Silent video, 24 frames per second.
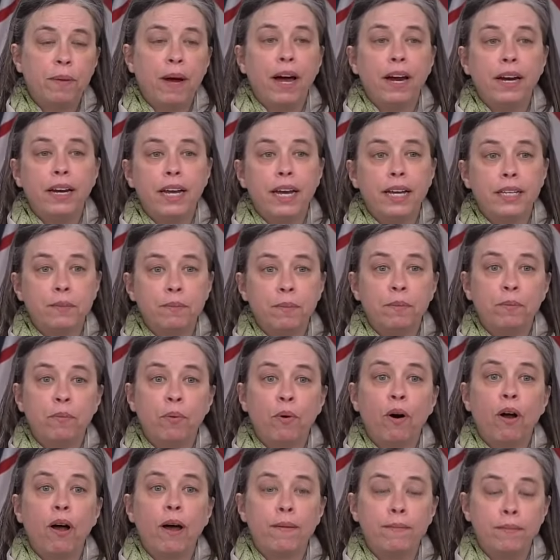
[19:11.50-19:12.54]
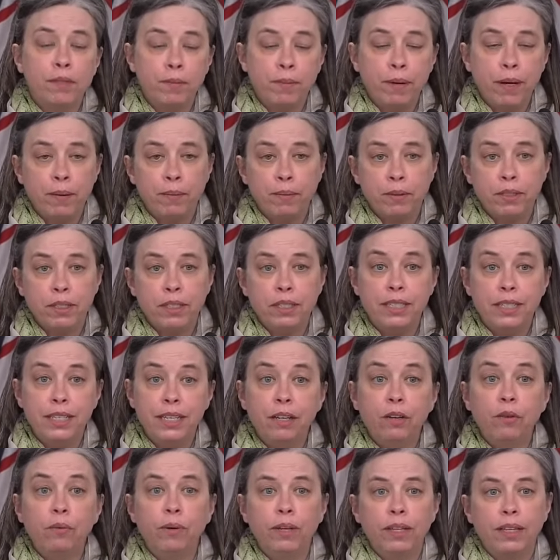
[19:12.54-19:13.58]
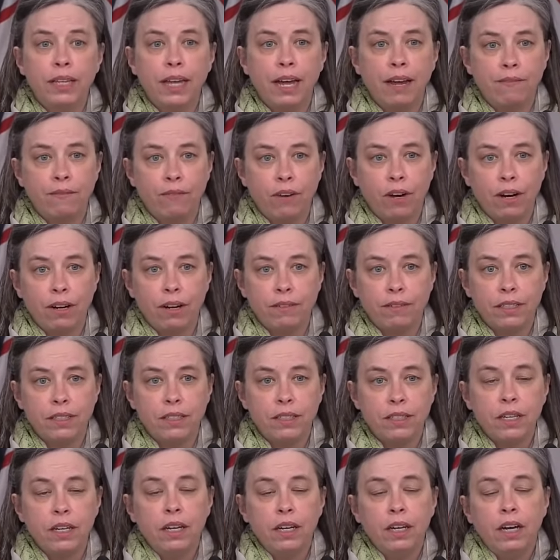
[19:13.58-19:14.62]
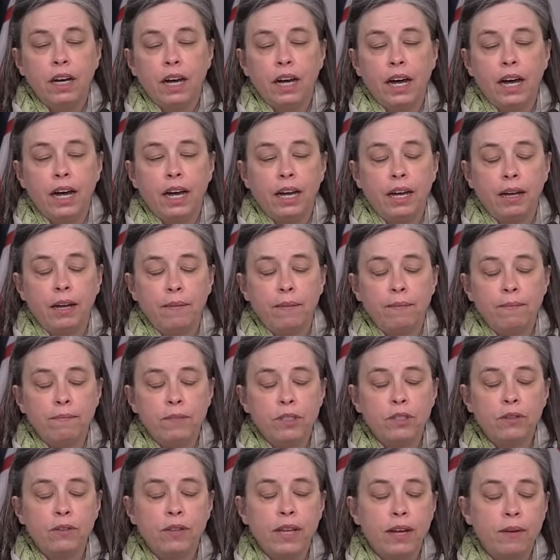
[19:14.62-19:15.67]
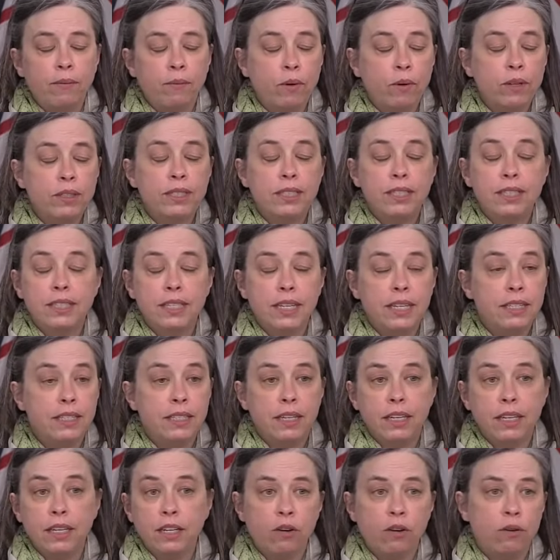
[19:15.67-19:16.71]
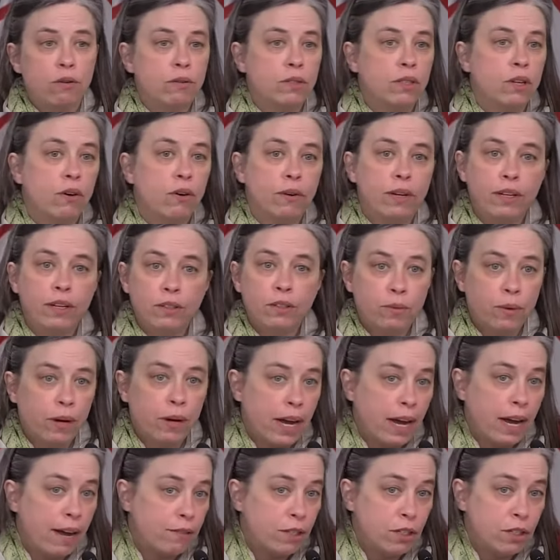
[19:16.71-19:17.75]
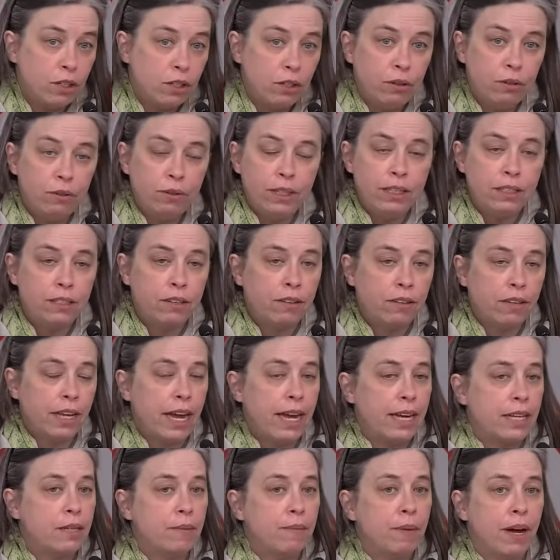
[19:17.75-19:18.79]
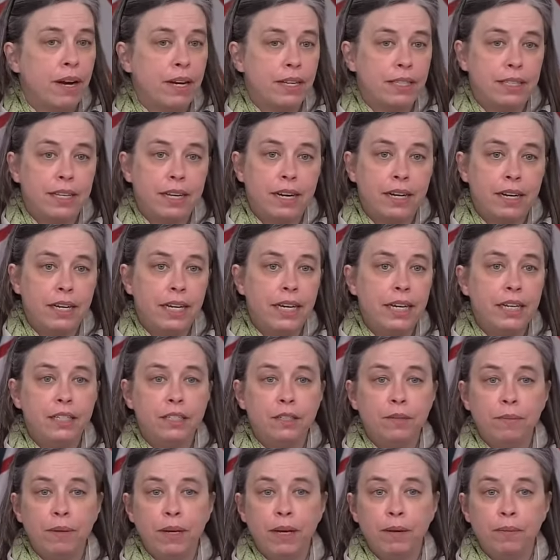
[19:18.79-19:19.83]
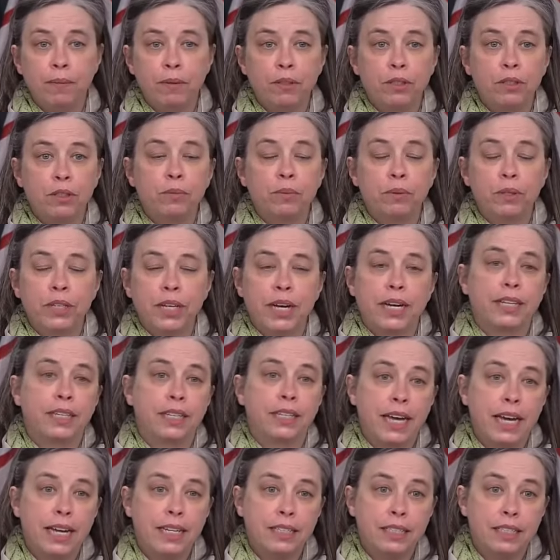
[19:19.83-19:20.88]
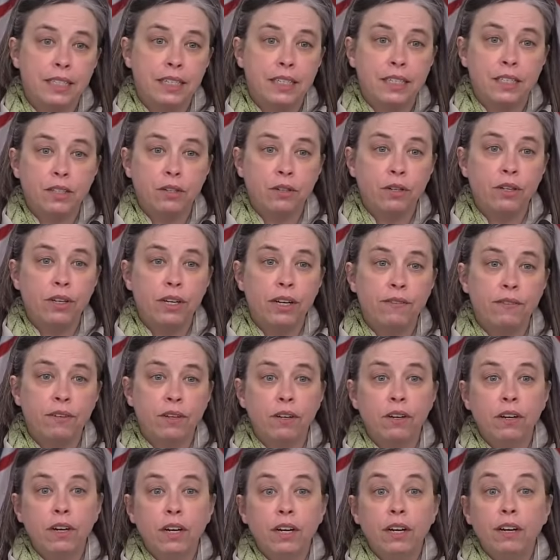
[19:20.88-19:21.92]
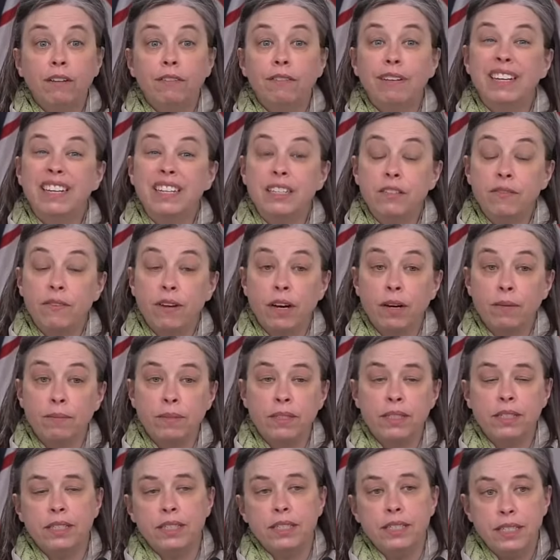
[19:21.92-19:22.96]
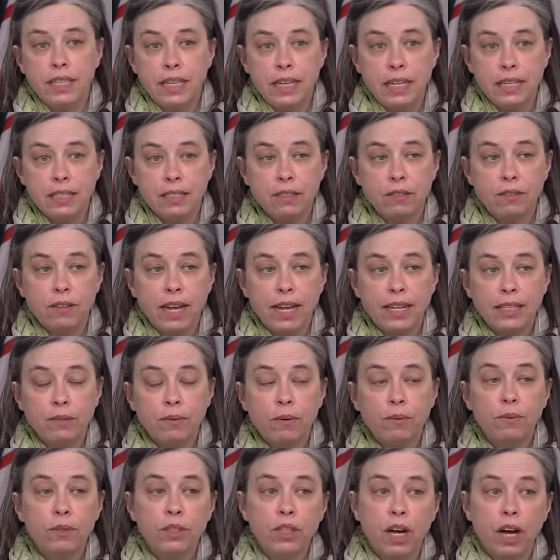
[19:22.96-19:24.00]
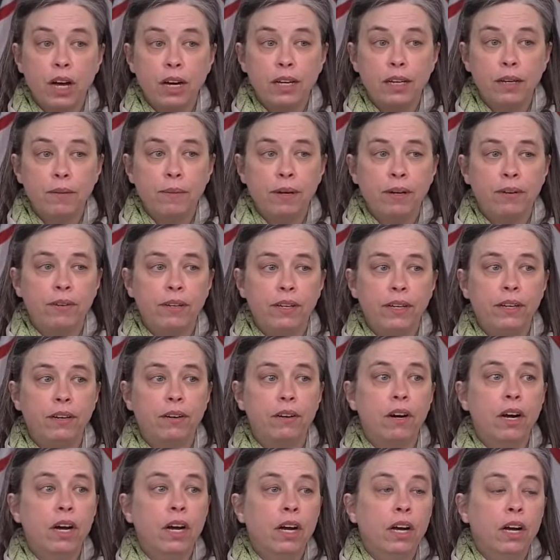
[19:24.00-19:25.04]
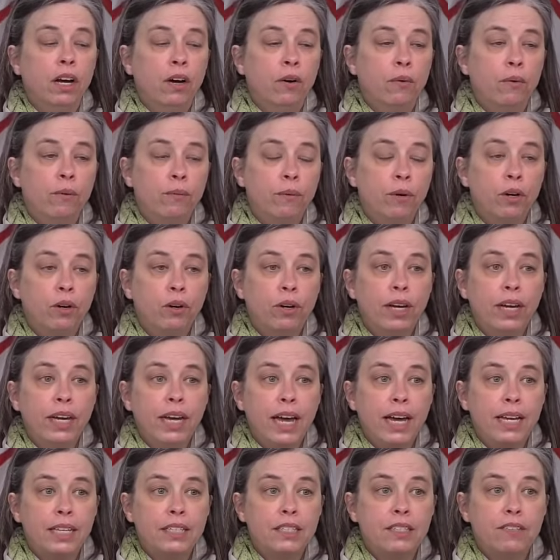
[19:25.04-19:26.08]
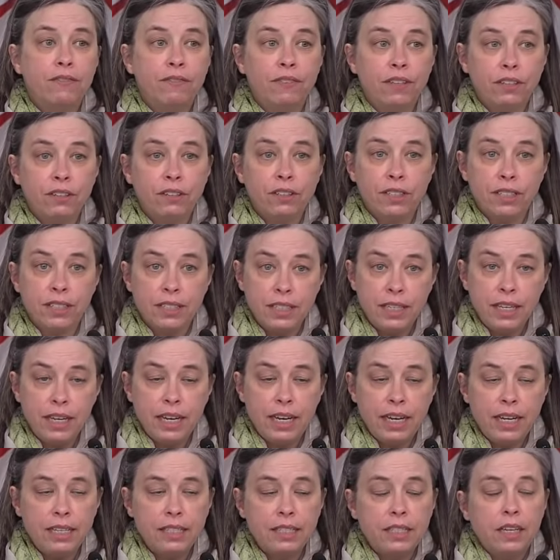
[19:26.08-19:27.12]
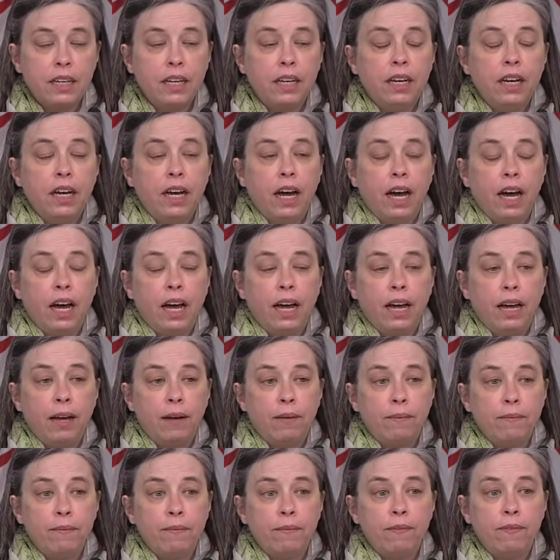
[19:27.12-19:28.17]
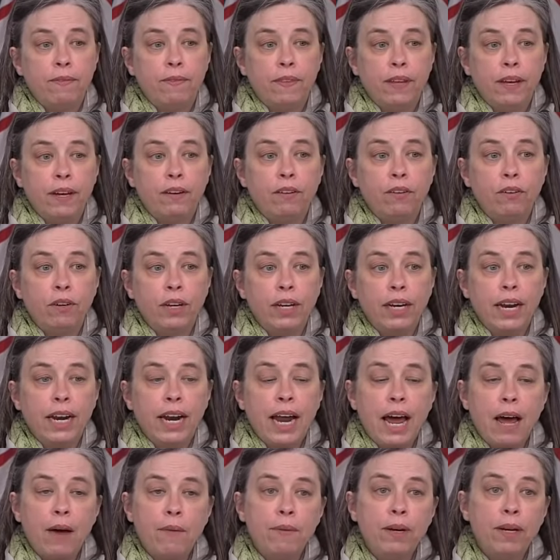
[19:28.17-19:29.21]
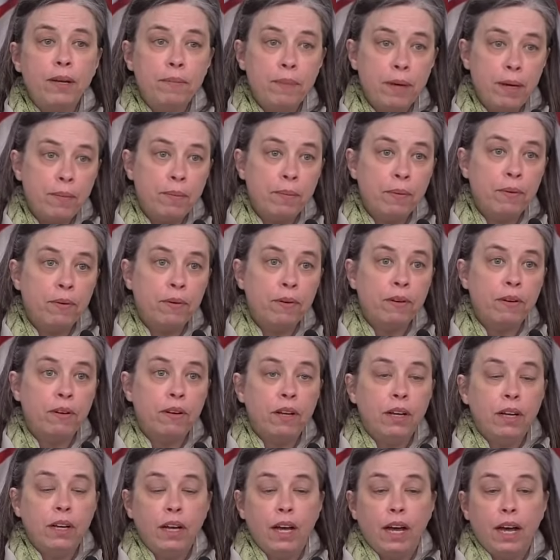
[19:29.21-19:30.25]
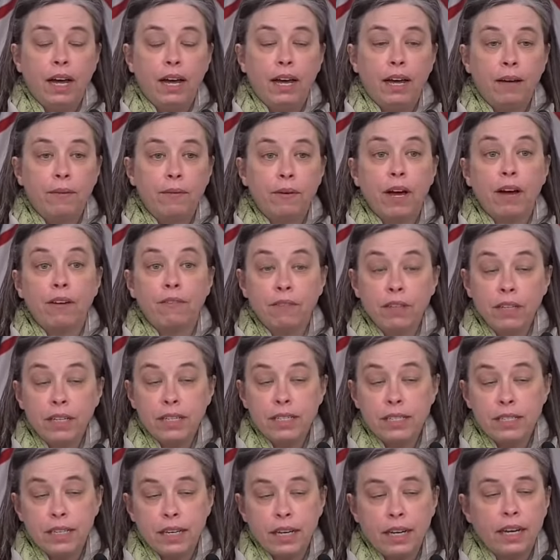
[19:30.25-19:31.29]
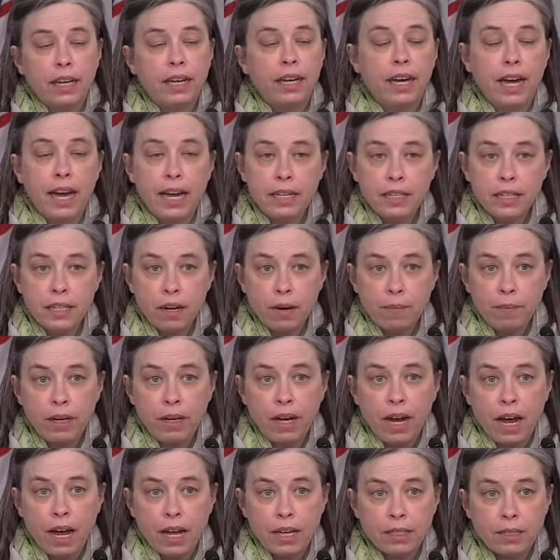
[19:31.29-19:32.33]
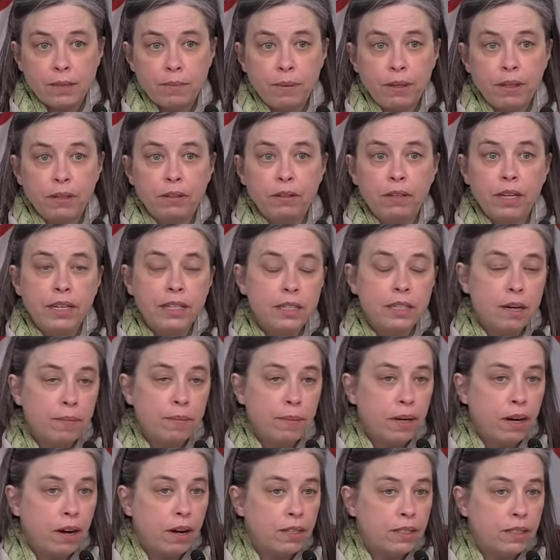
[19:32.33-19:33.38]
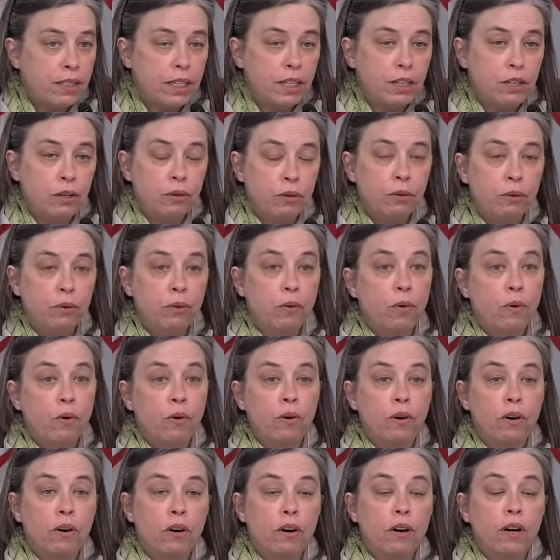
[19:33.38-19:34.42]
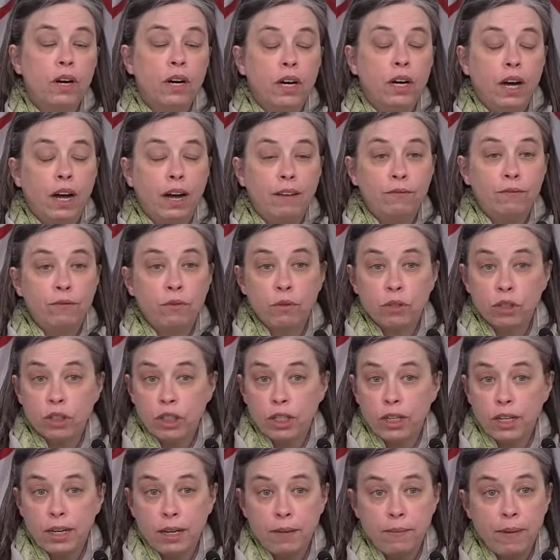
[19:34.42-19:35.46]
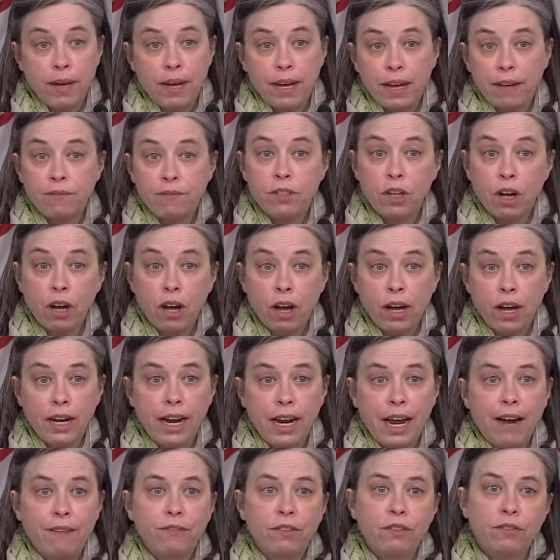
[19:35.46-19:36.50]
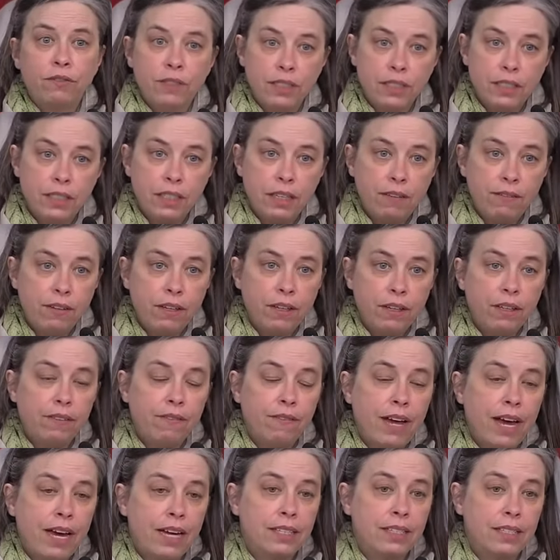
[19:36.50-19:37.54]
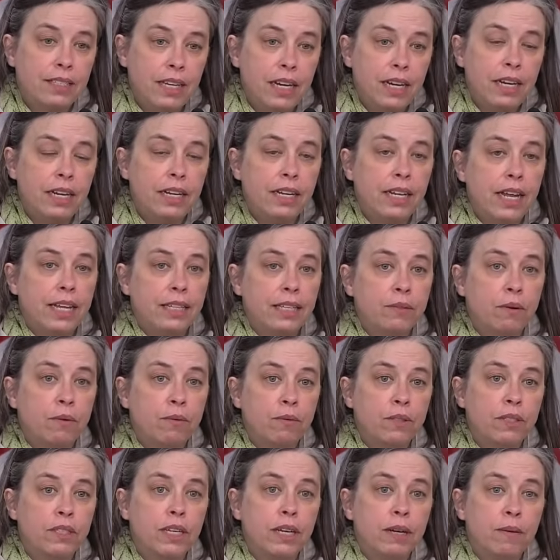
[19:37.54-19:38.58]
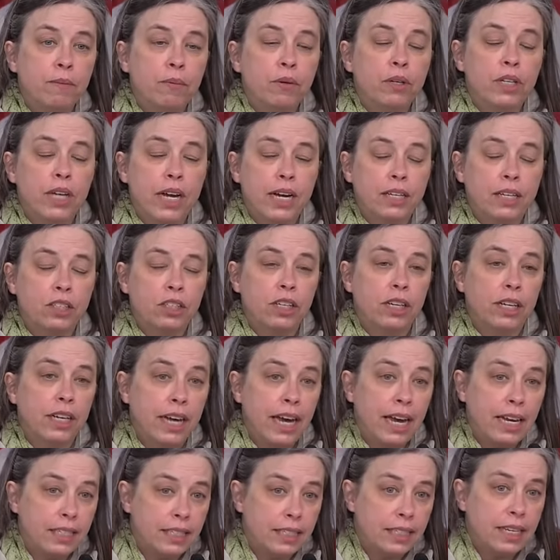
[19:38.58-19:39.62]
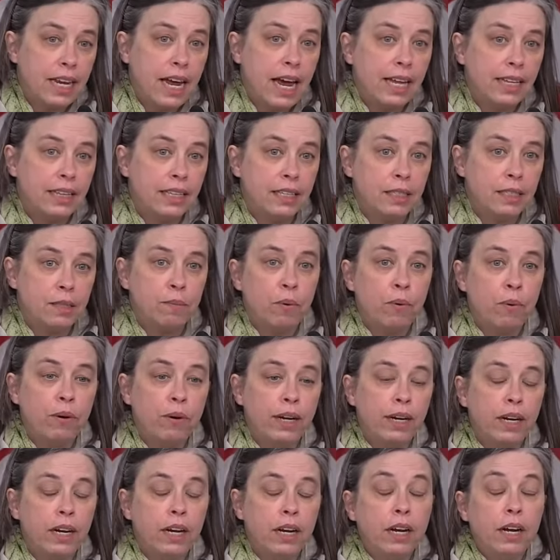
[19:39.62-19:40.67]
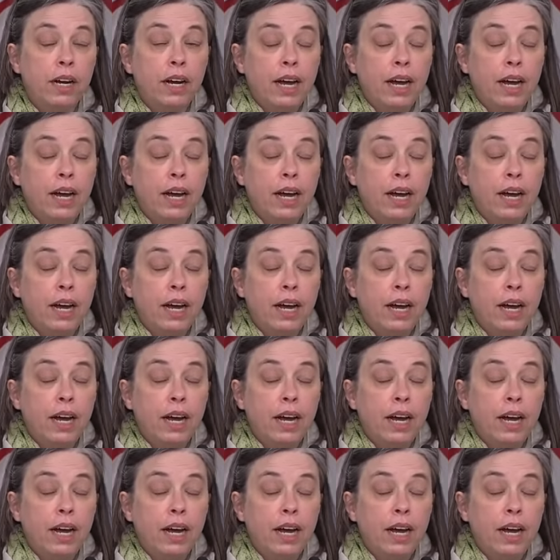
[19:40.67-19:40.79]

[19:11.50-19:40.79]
your body has been primed to be able to deal with that virus, so that once it sees it, it knows, oh, here's what I have to do, these are the antibodies that I need to be able to protect against it, so you never really develop the disease. So that's what we're talking about here when we're looking at severe disease. They're looking at how many people got really sick, ended up in hospital, ended up in ICU, or unfortunately may have died after receiving the vaccine, and that's what we're seeing protection against at this point.